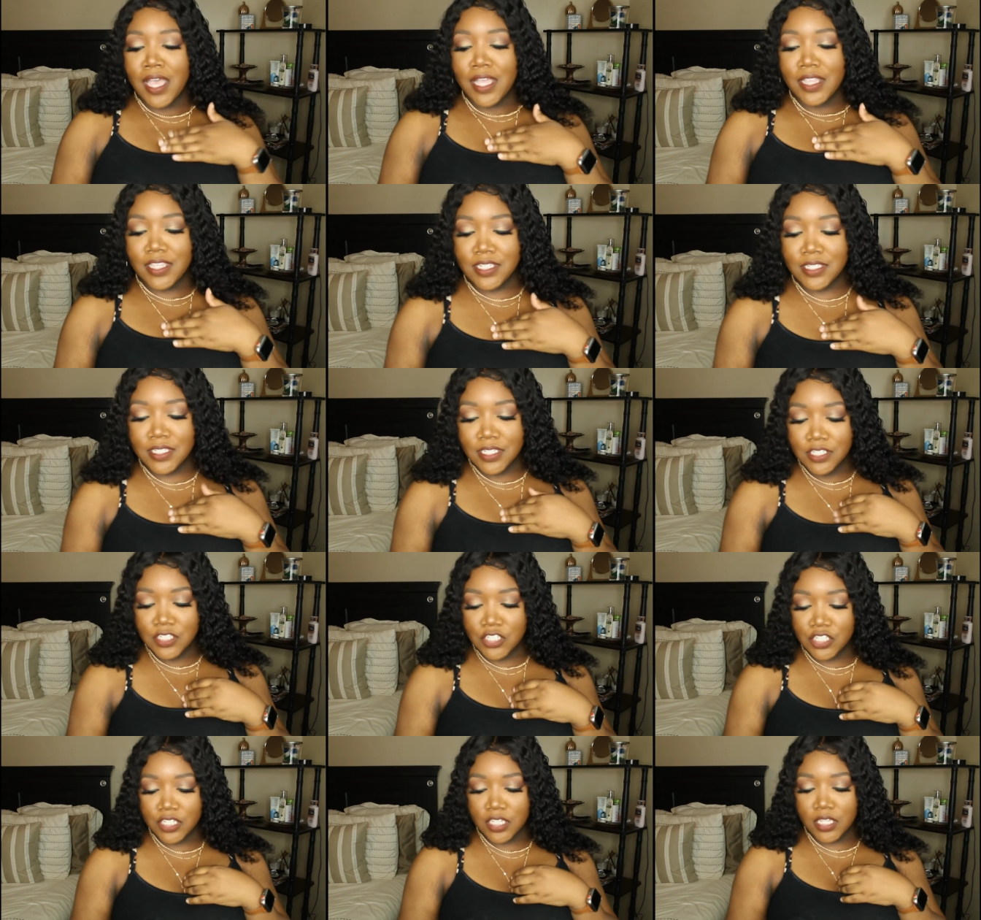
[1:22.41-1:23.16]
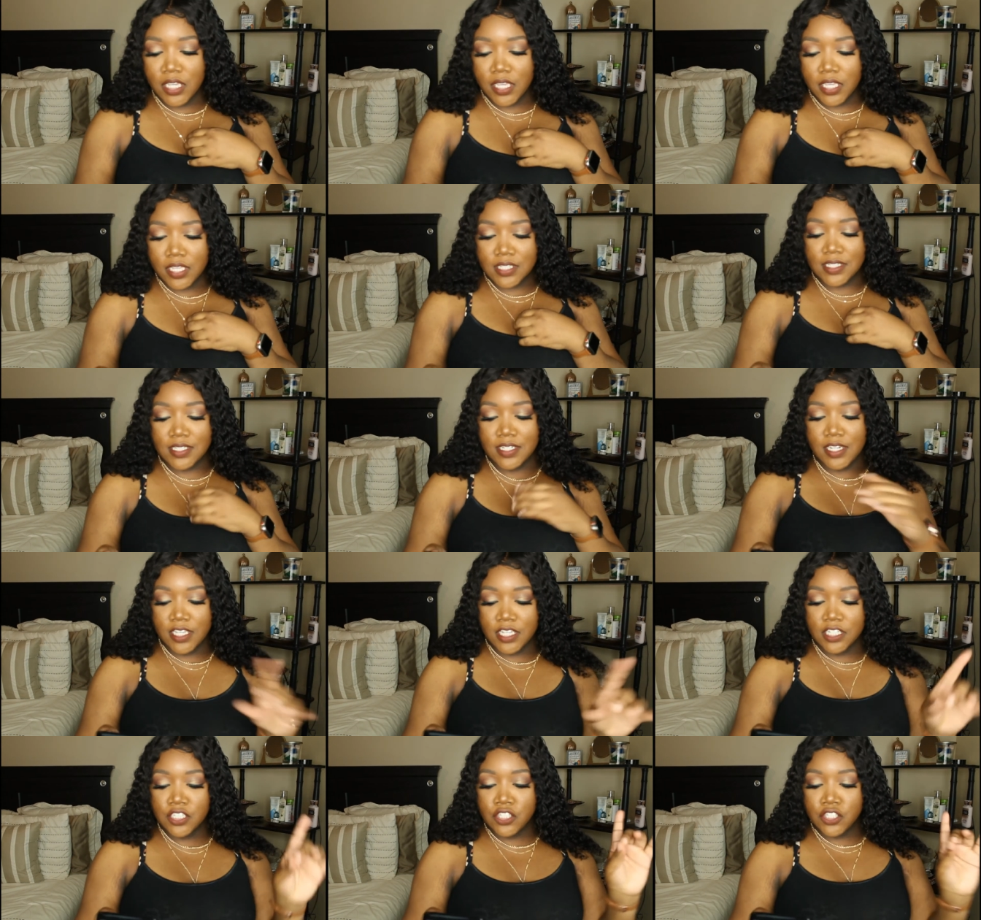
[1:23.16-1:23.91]
This is Shein's
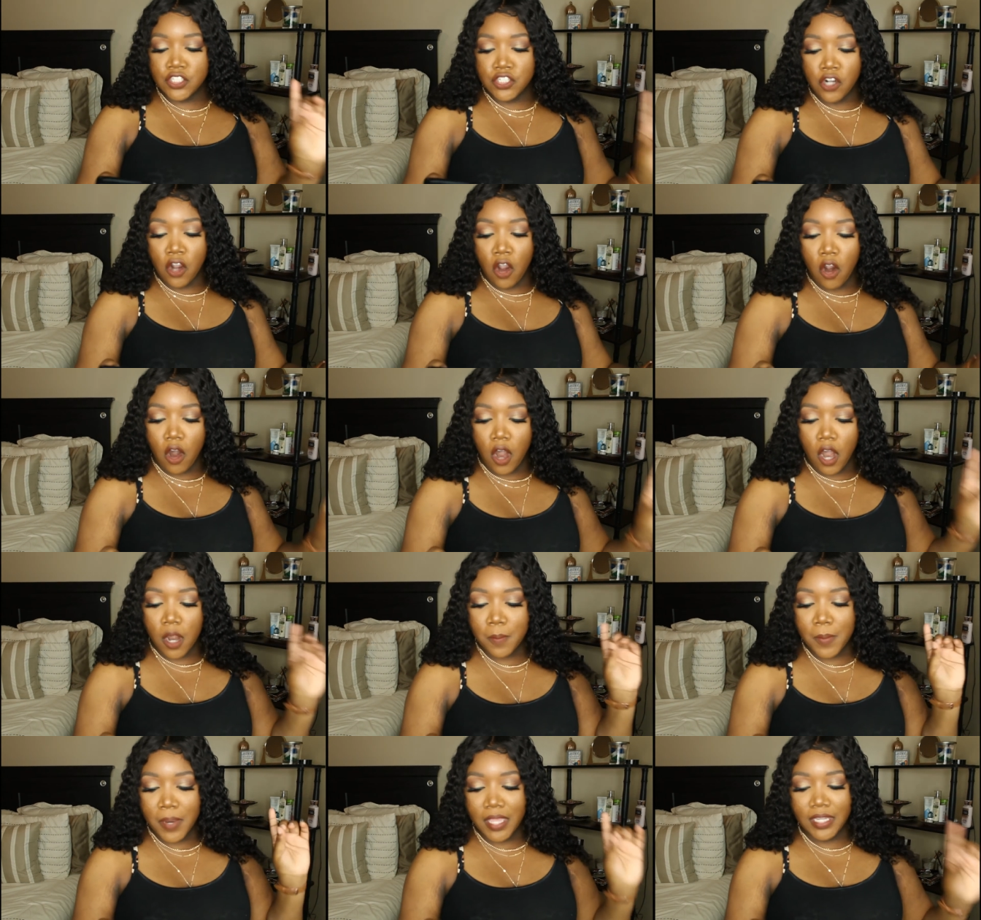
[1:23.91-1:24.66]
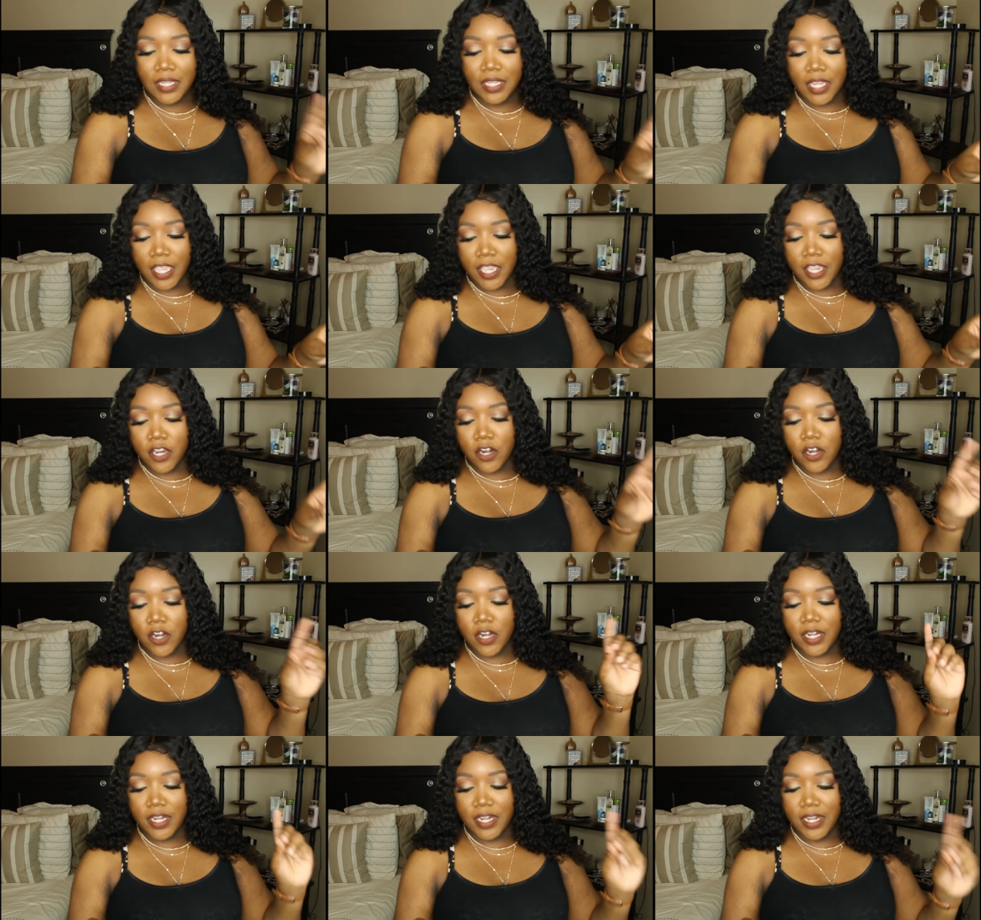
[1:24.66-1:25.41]
Dish Charm
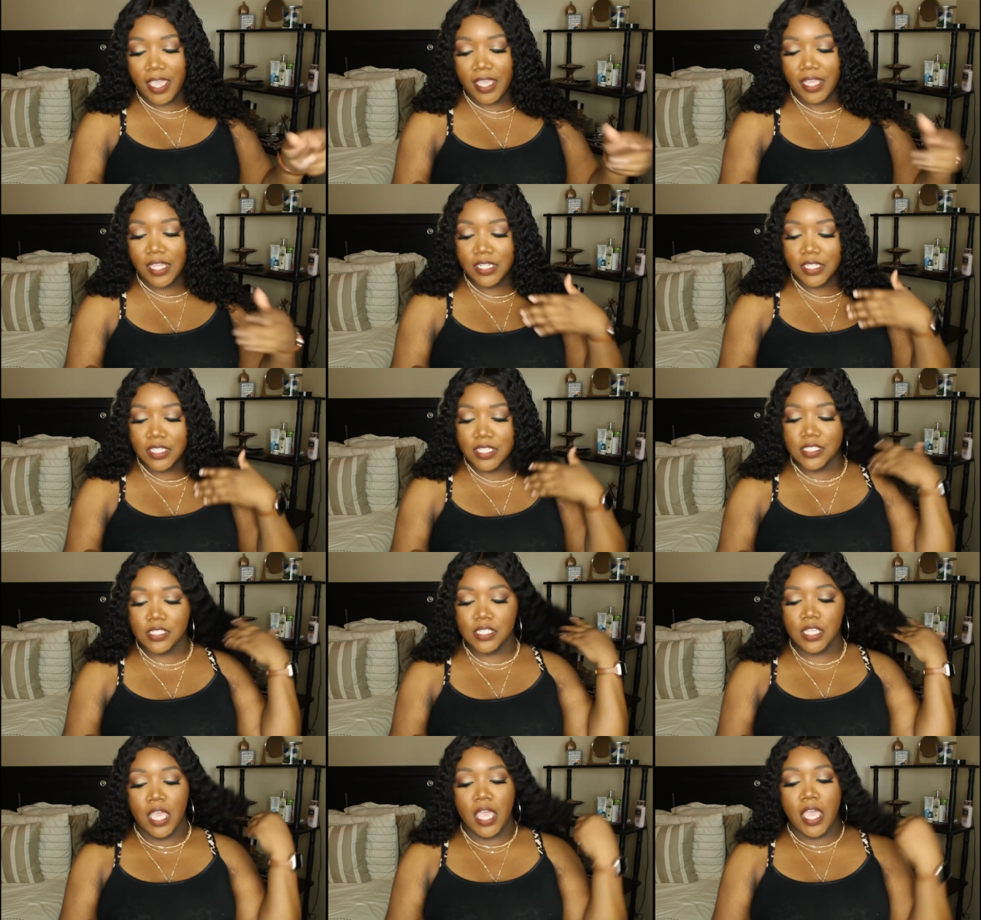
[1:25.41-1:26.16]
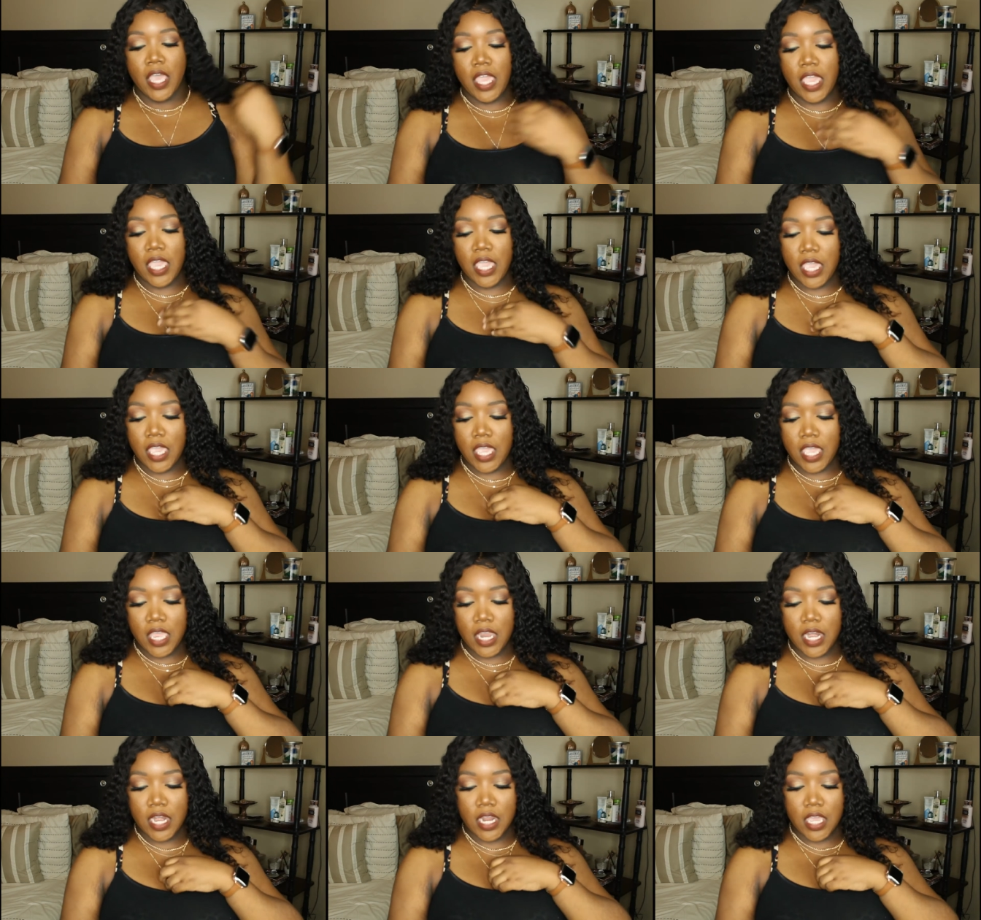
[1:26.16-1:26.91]
Layer Necklace,
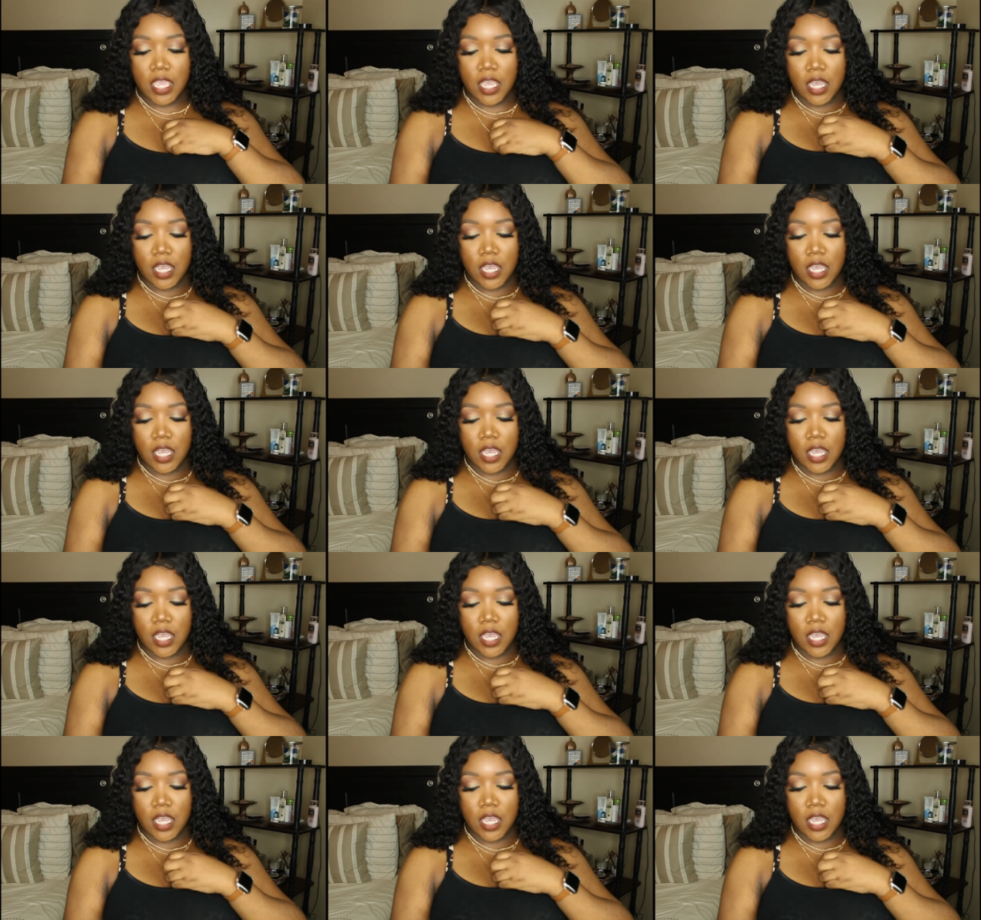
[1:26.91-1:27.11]
and